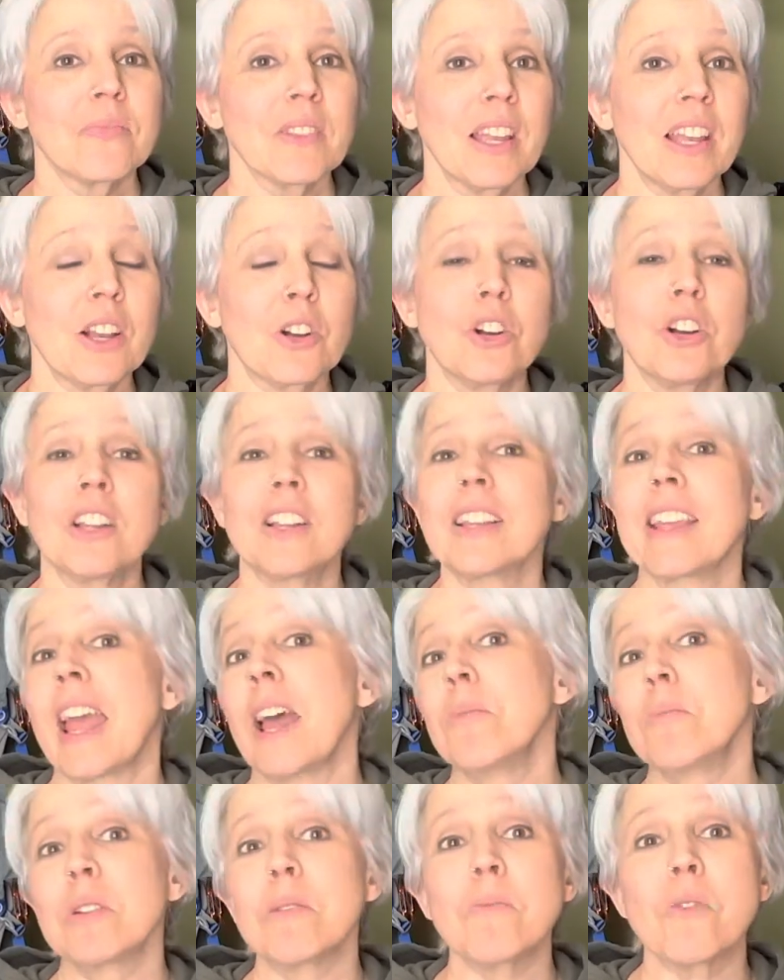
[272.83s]
It
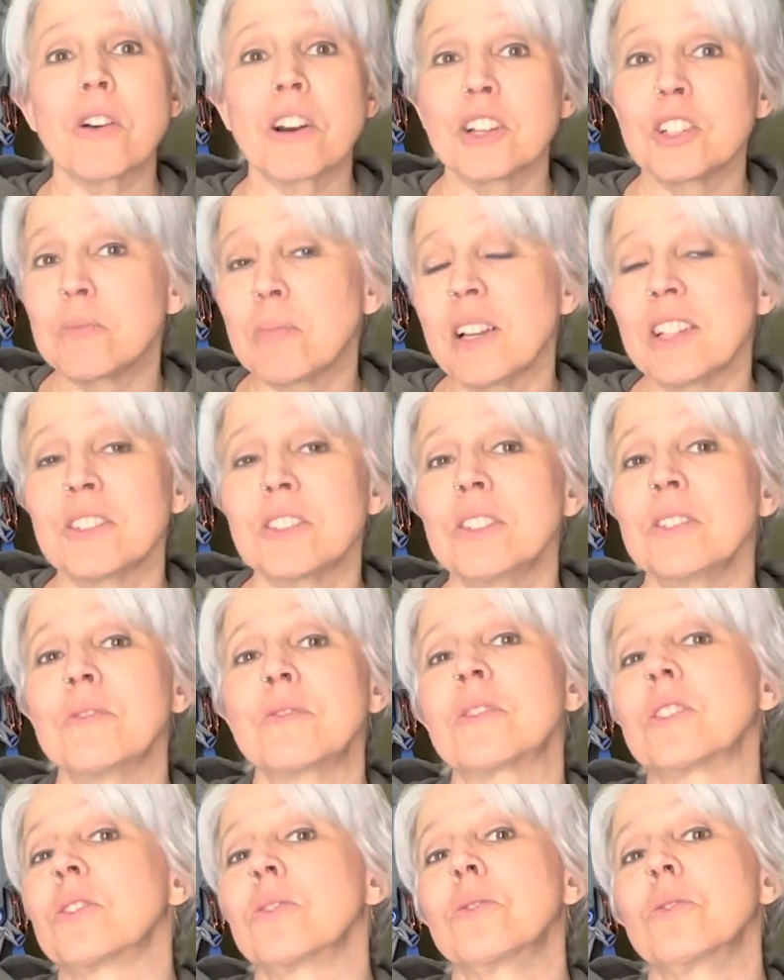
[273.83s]
can be more
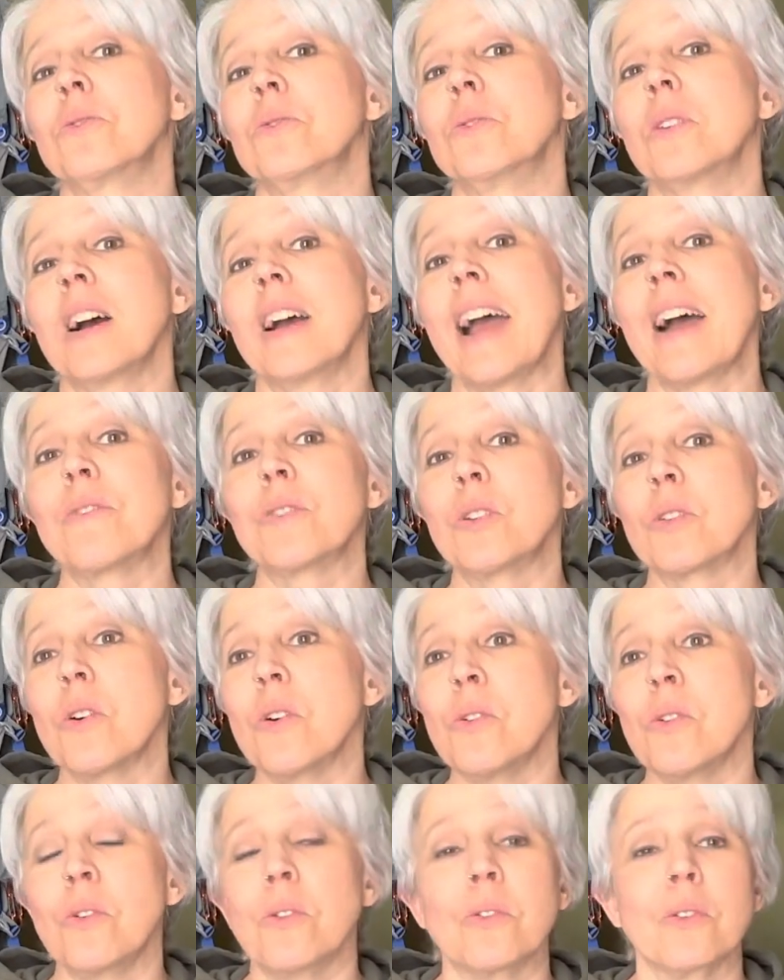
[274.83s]
expensive to have your
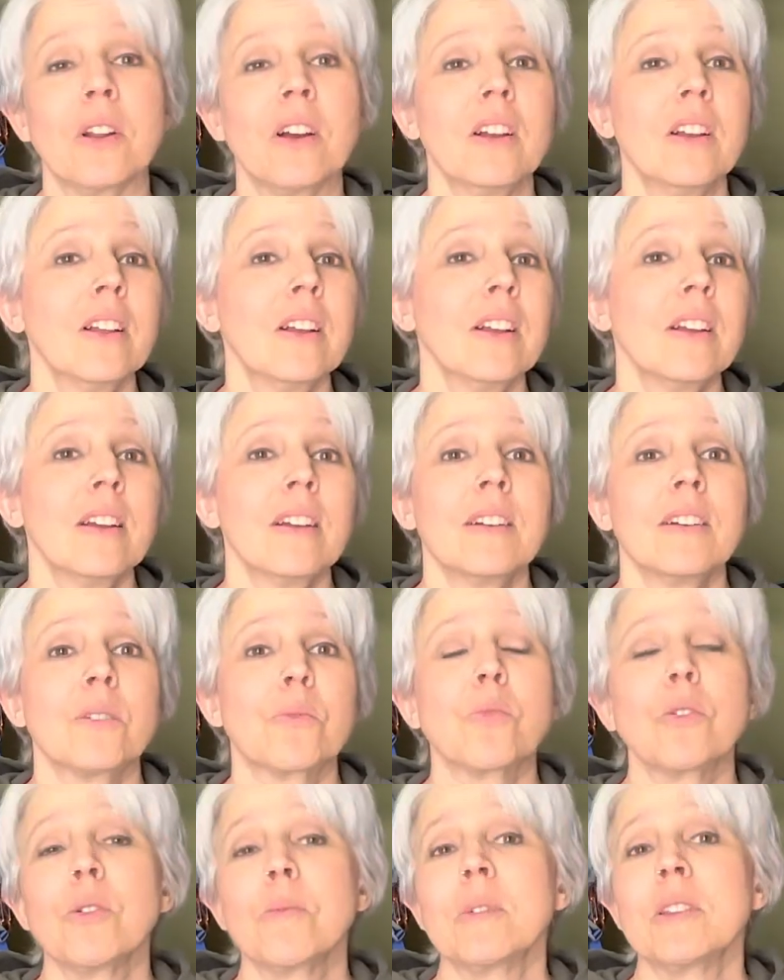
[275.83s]
own
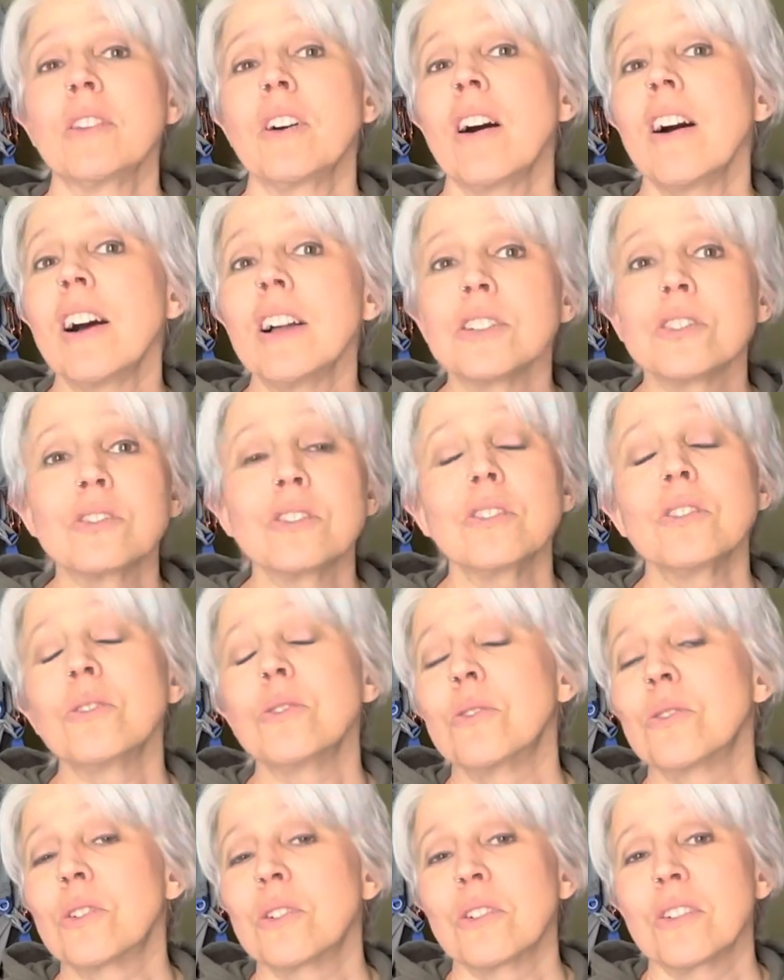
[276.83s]
room in the hostel
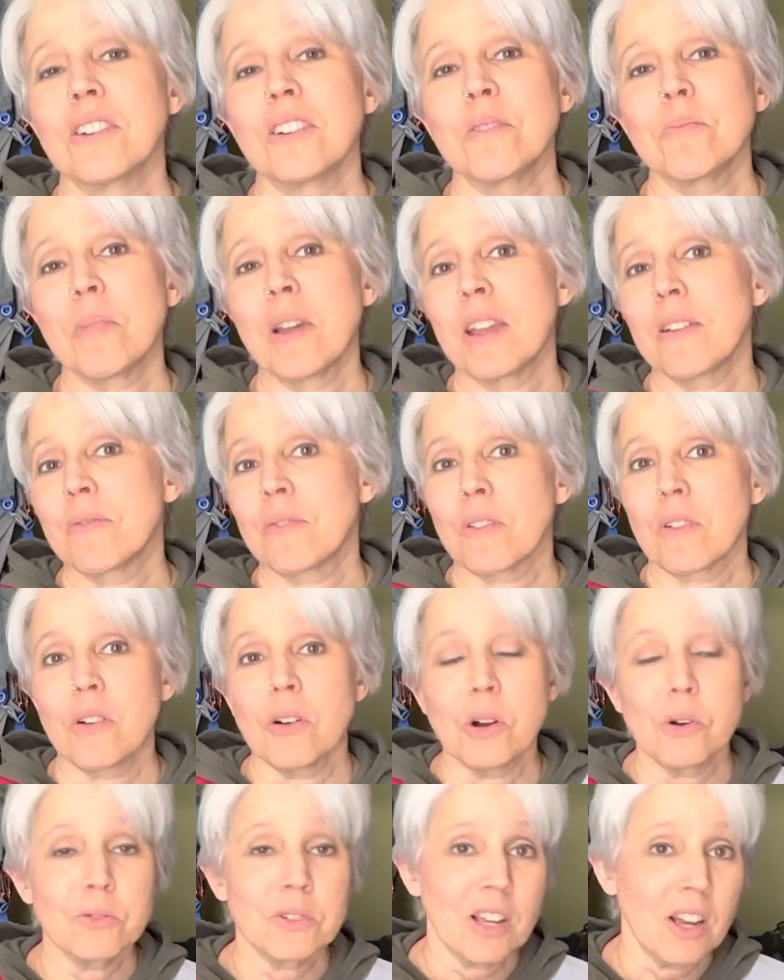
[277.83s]
or pay for a
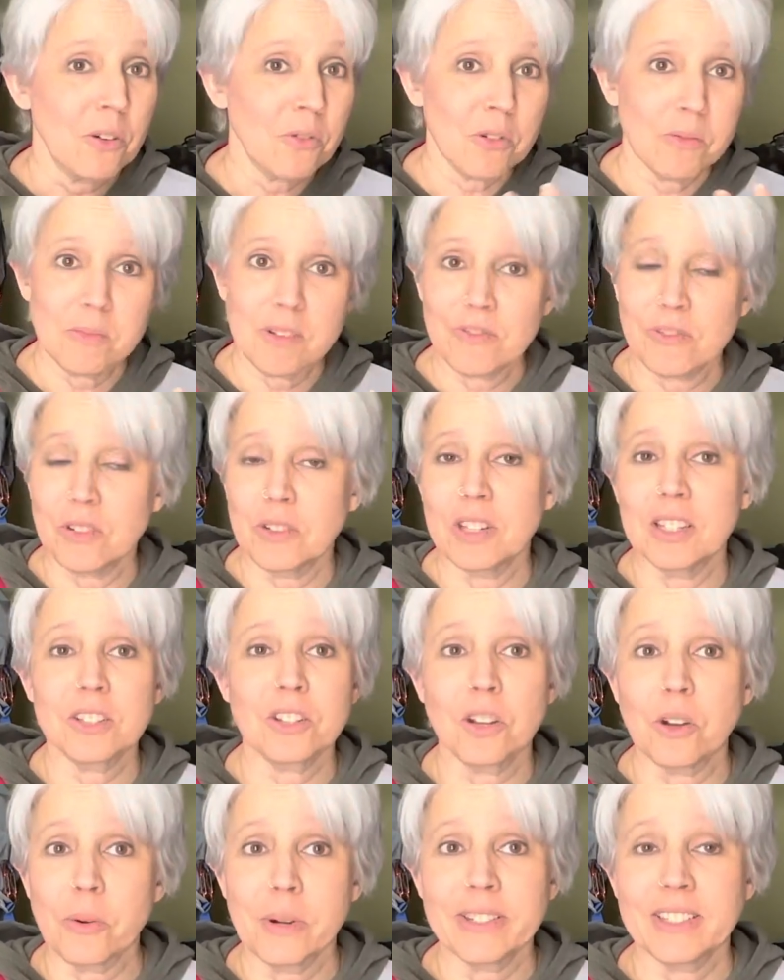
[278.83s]
hotel room if you need to
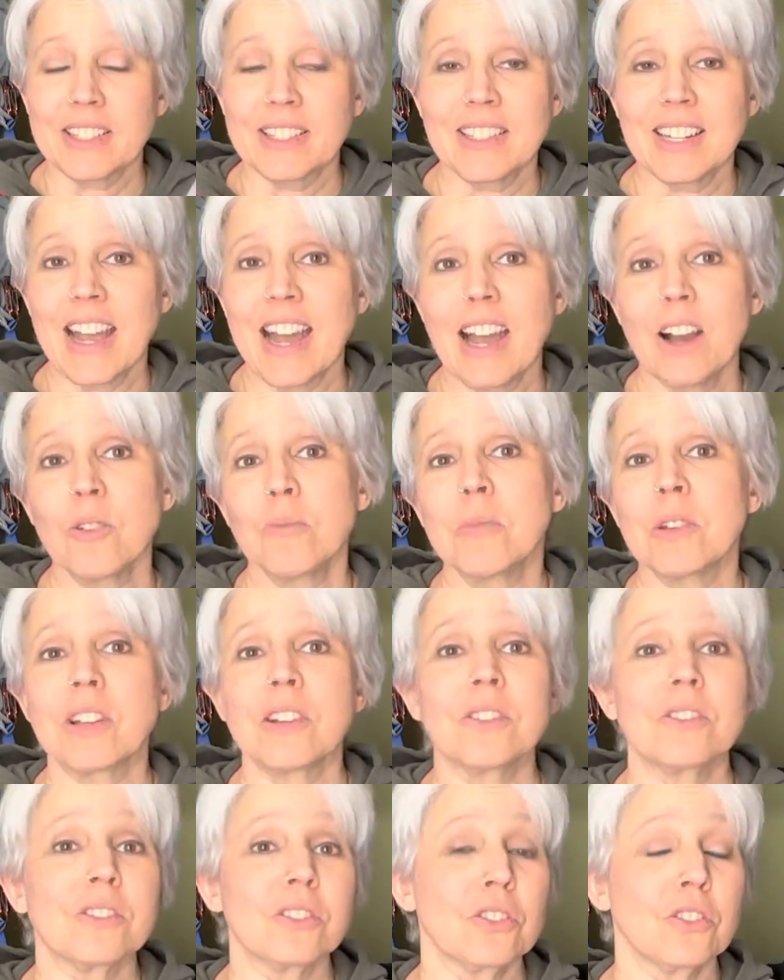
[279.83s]
go into town
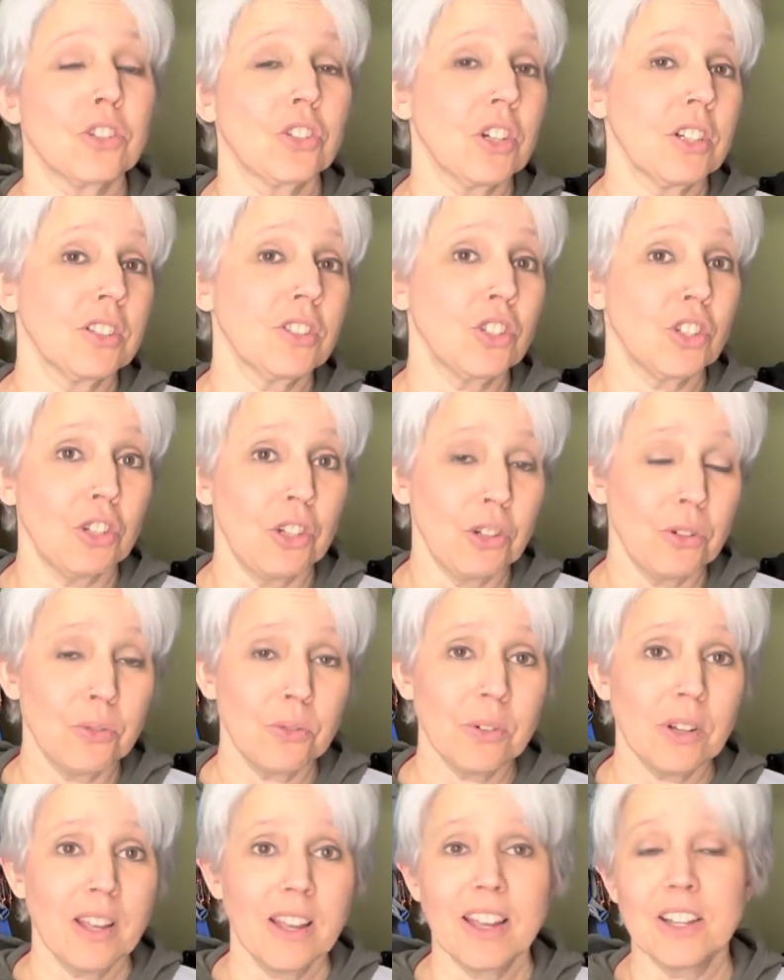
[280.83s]
because it's just
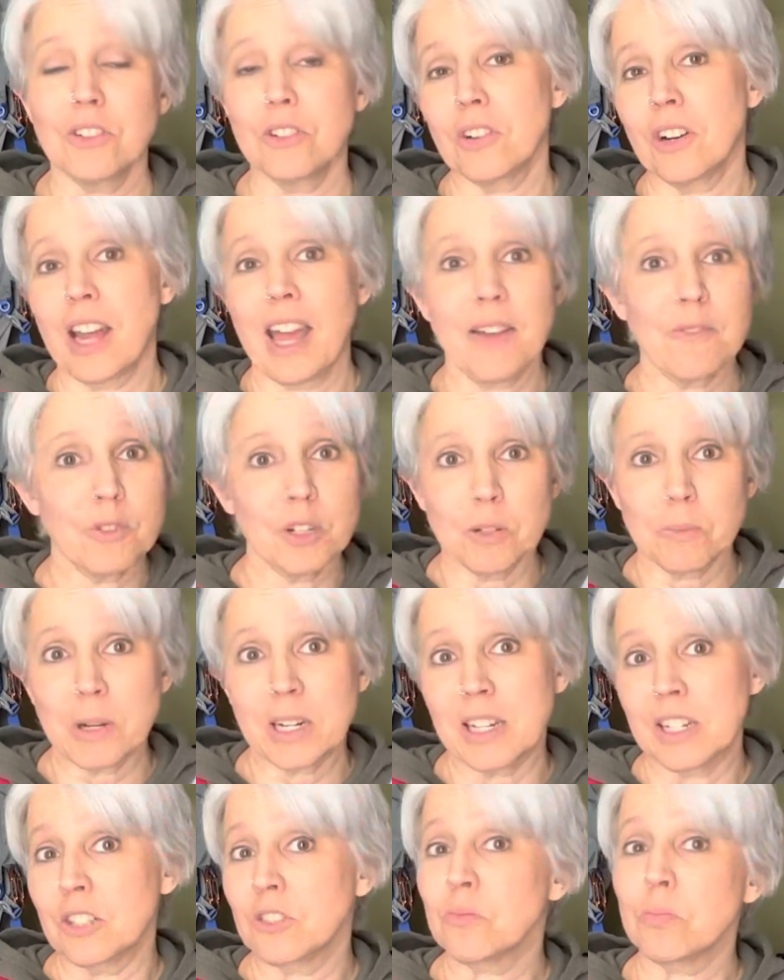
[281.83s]
you and you don't have
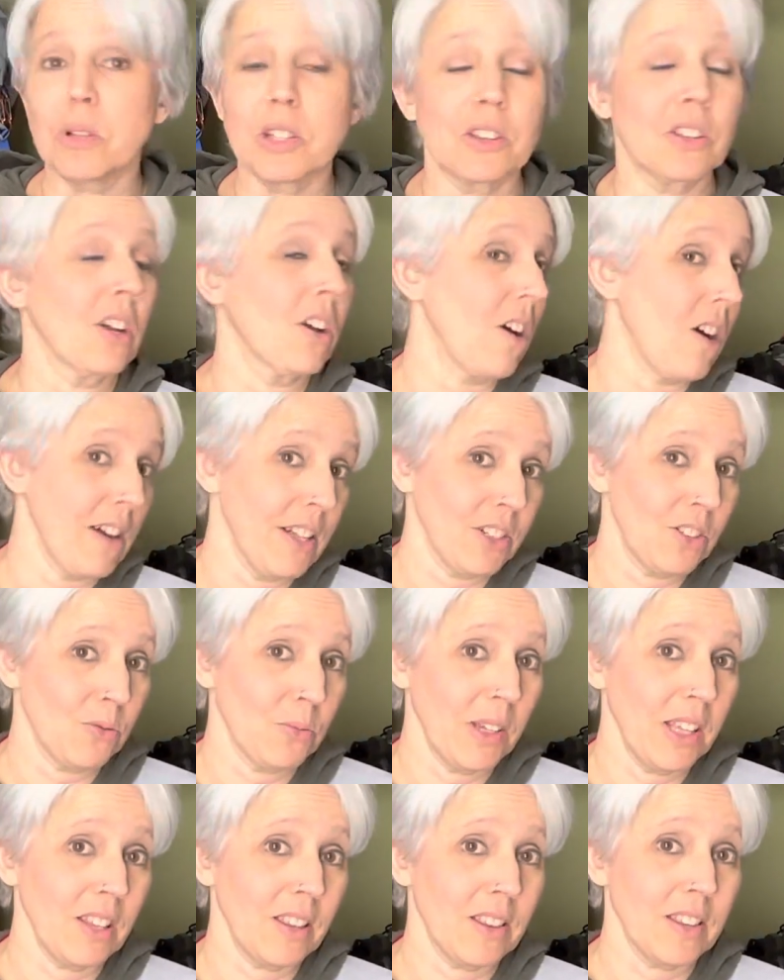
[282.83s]
anybody to split the cost
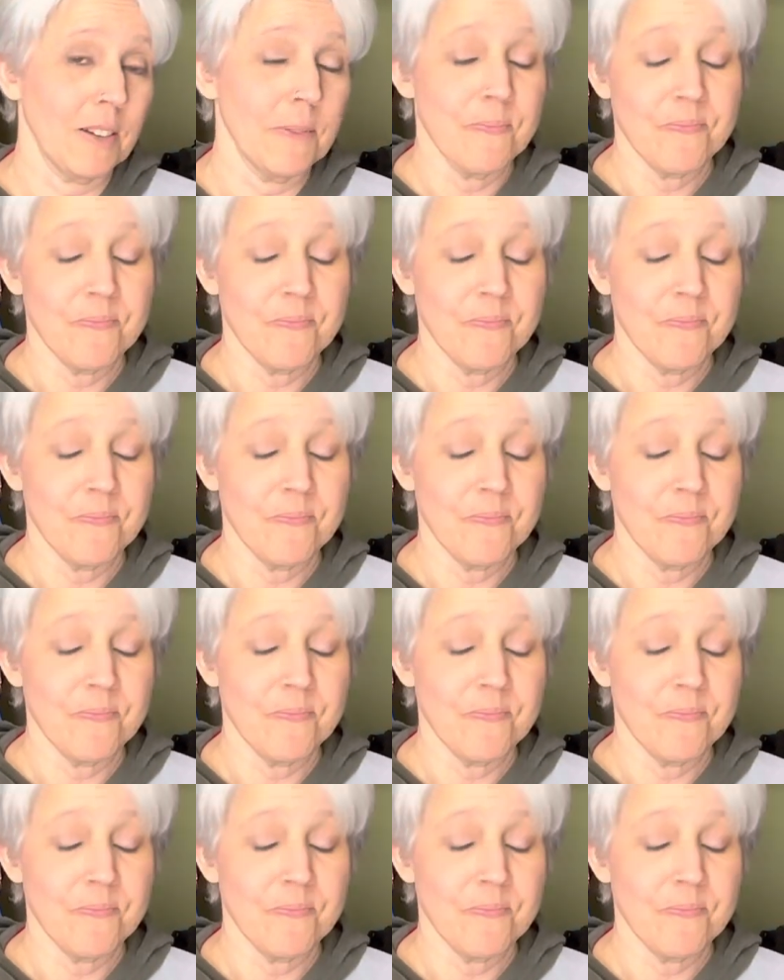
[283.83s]
with.